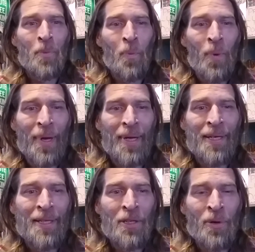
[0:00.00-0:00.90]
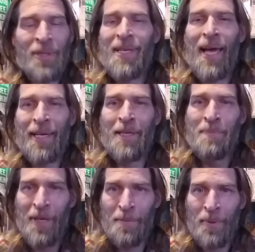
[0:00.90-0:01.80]
when you're attacking
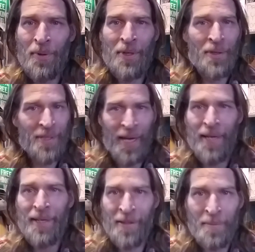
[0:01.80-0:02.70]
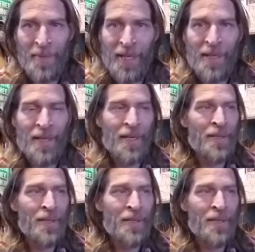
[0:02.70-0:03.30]
people, you're attacking the media,